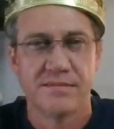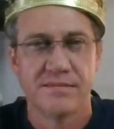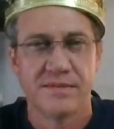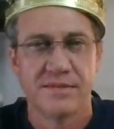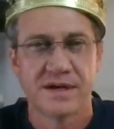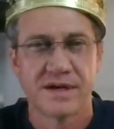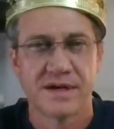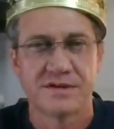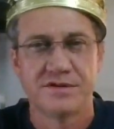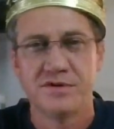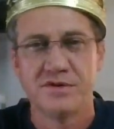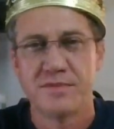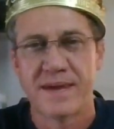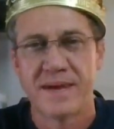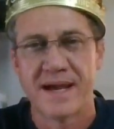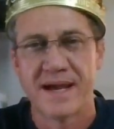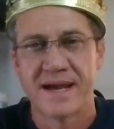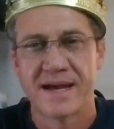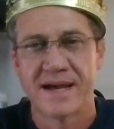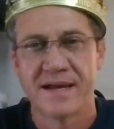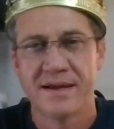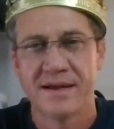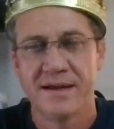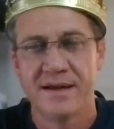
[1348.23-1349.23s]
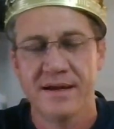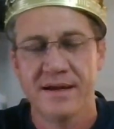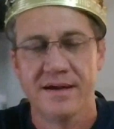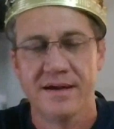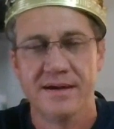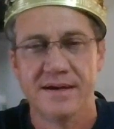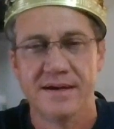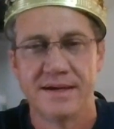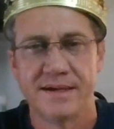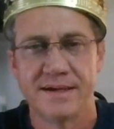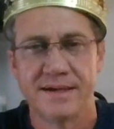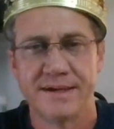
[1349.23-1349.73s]
not too bad.
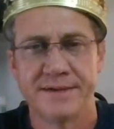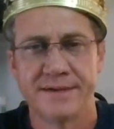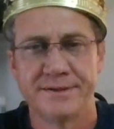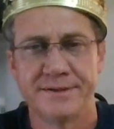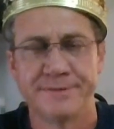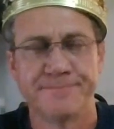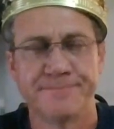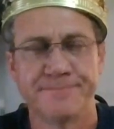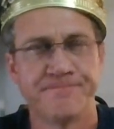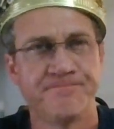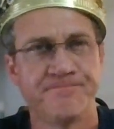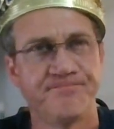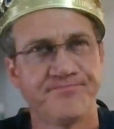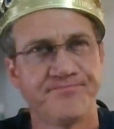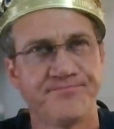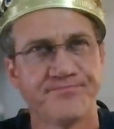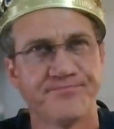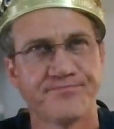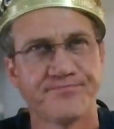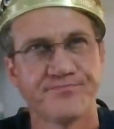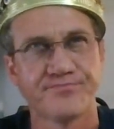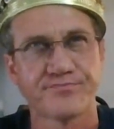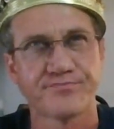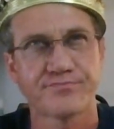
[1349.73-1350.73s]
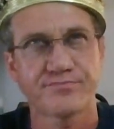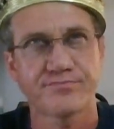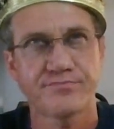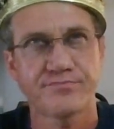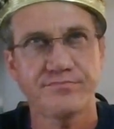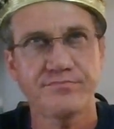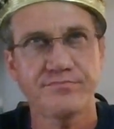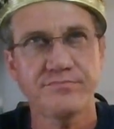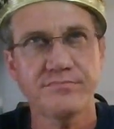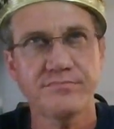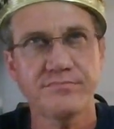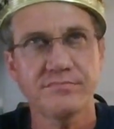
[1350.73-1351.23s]
Um,
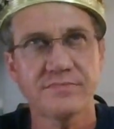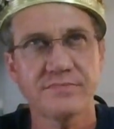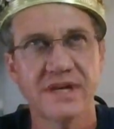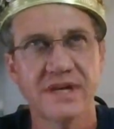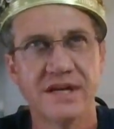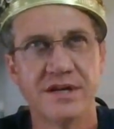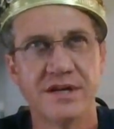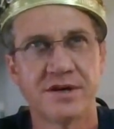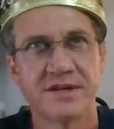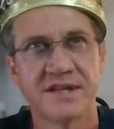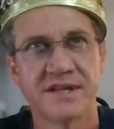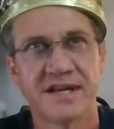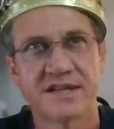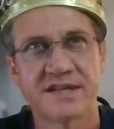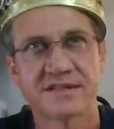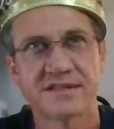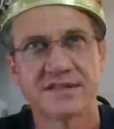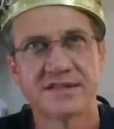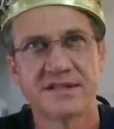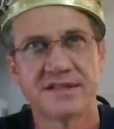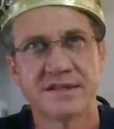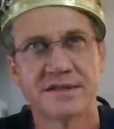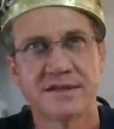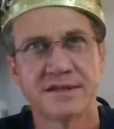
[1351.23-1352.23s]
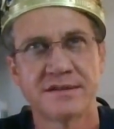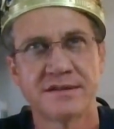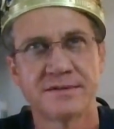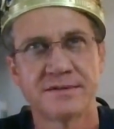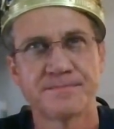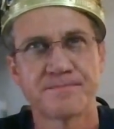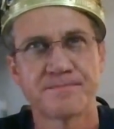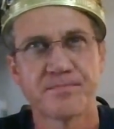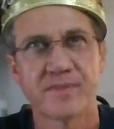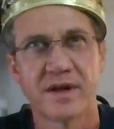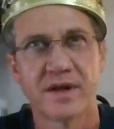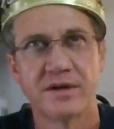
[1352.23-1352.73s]
you know, on the
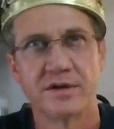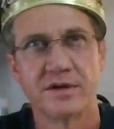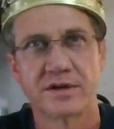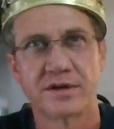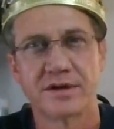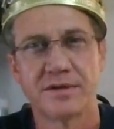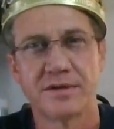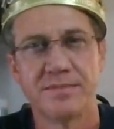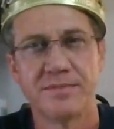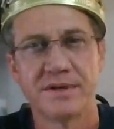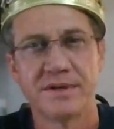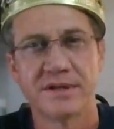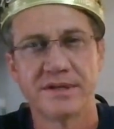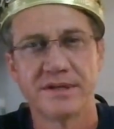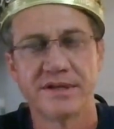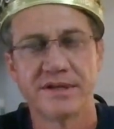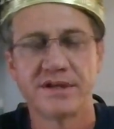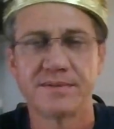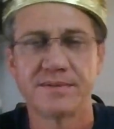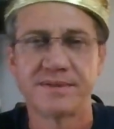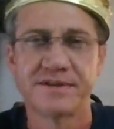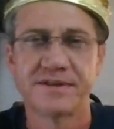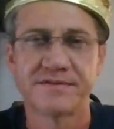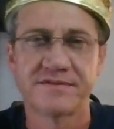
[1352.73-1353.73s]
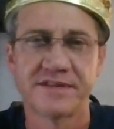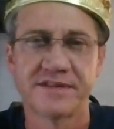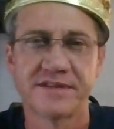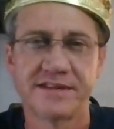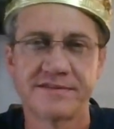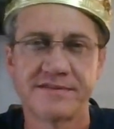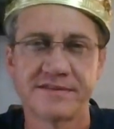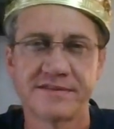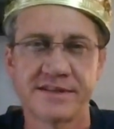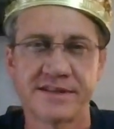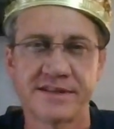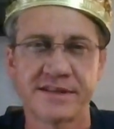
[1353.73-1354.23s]
exhale, there could be a little bit of
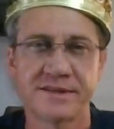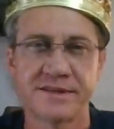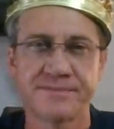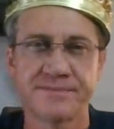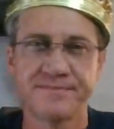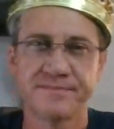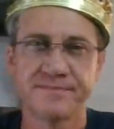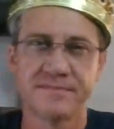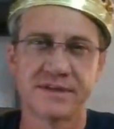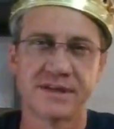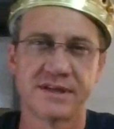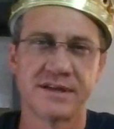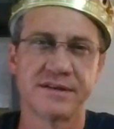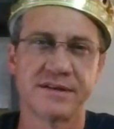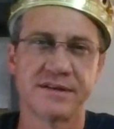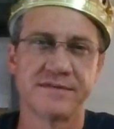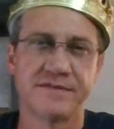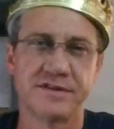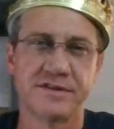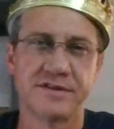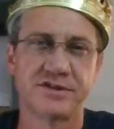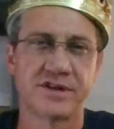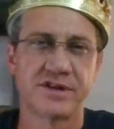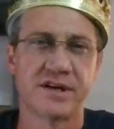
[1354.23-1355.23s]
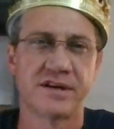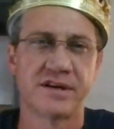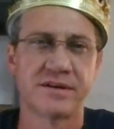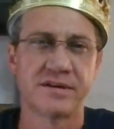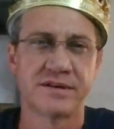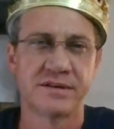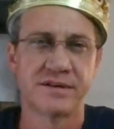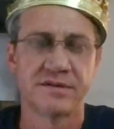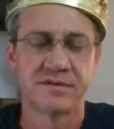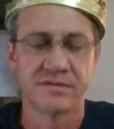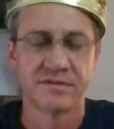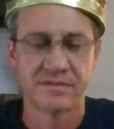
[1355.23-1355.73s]
flavor there uh, if you try
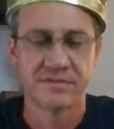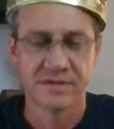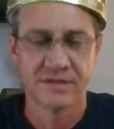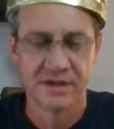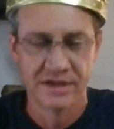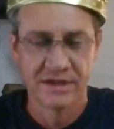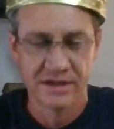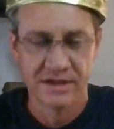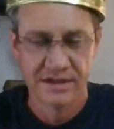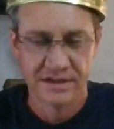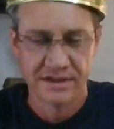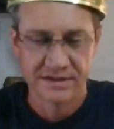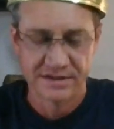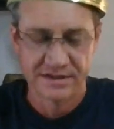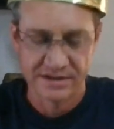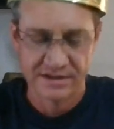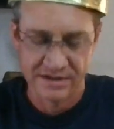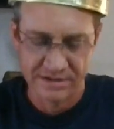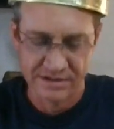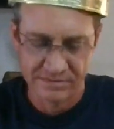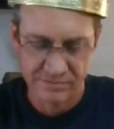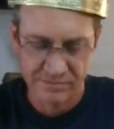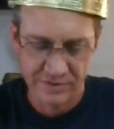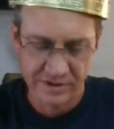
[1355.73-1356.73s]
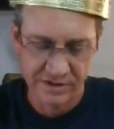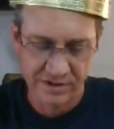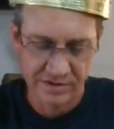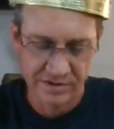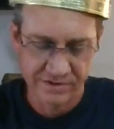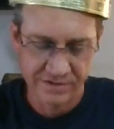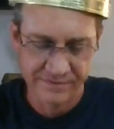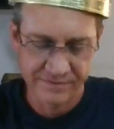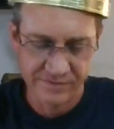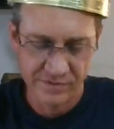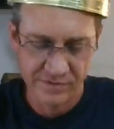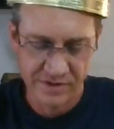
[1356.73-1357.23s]
to to really
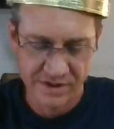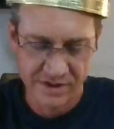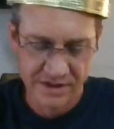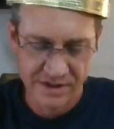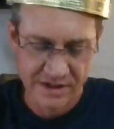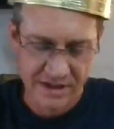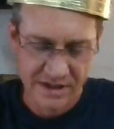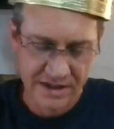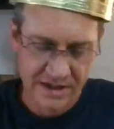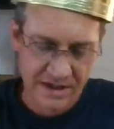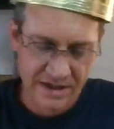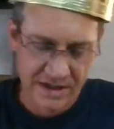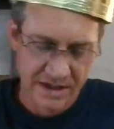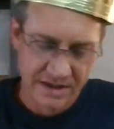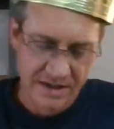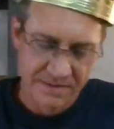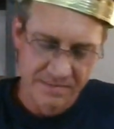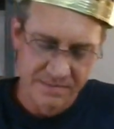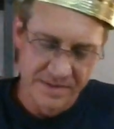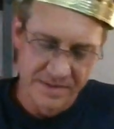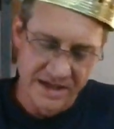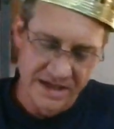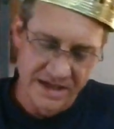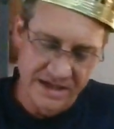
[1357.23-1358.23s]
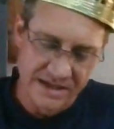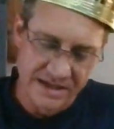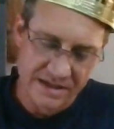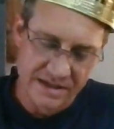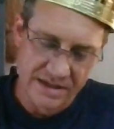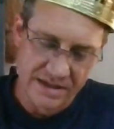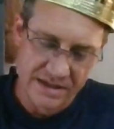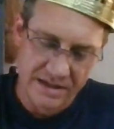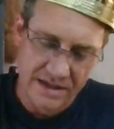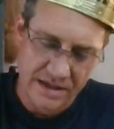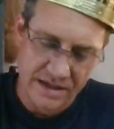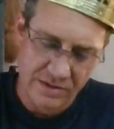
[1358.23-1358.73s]
look for it. But
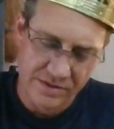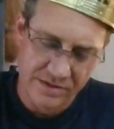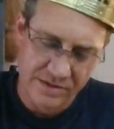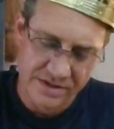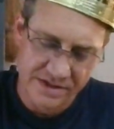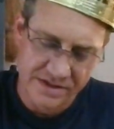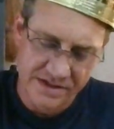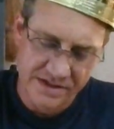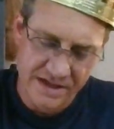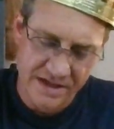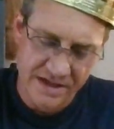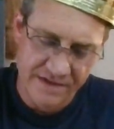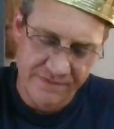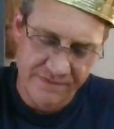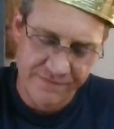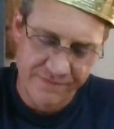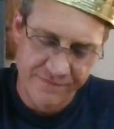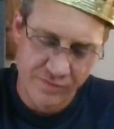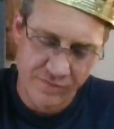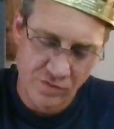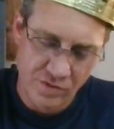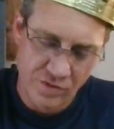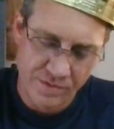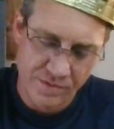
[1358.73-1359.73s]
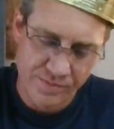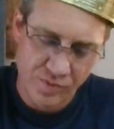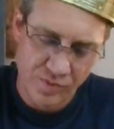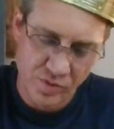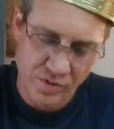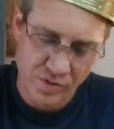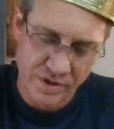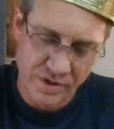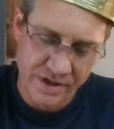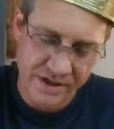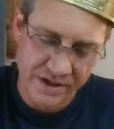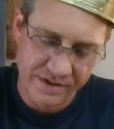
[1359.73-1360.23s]
I would say
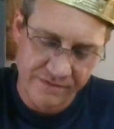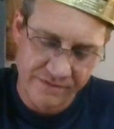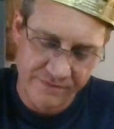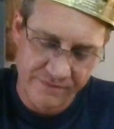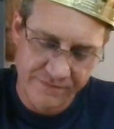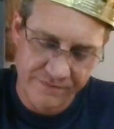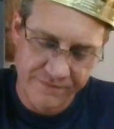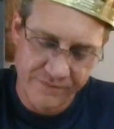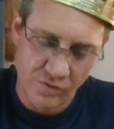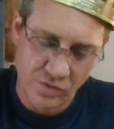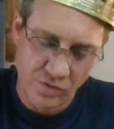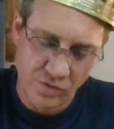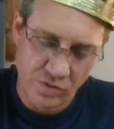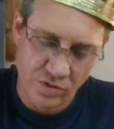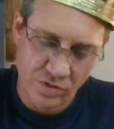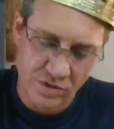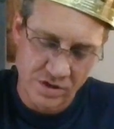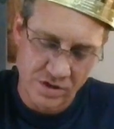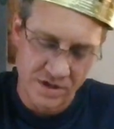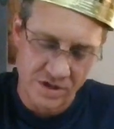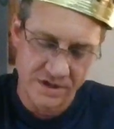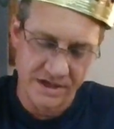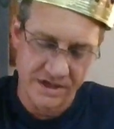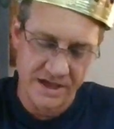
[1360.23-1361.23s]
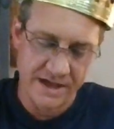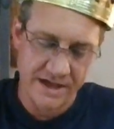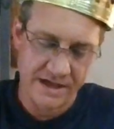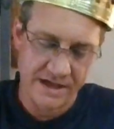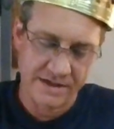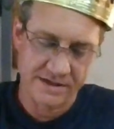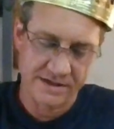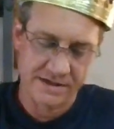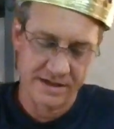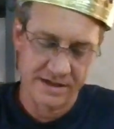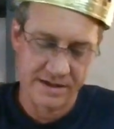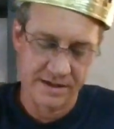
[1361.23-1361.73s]
4.4 on the
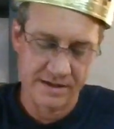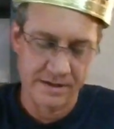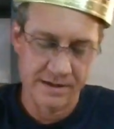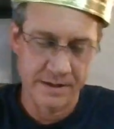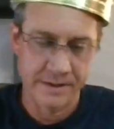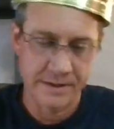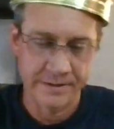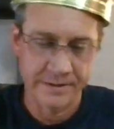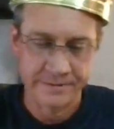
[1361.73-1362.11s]
exhale.